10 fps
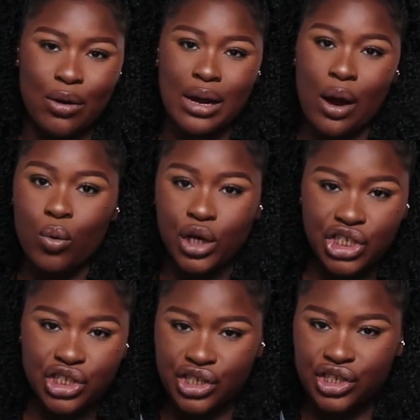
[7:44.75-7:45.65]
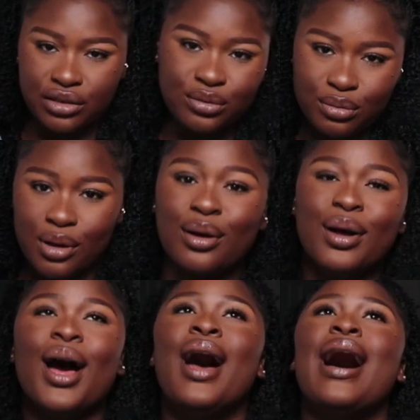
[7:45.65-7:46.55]
I will not wash it.
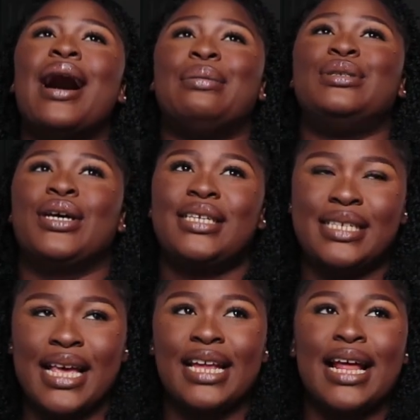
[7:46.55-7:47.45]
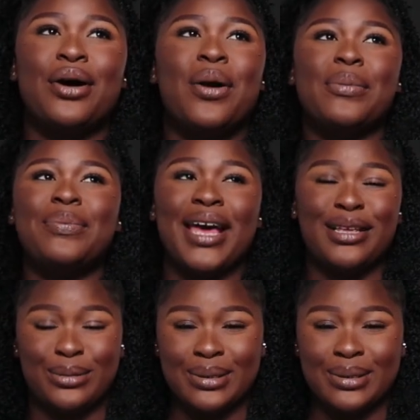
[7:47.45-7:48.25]
I'm just saying that compared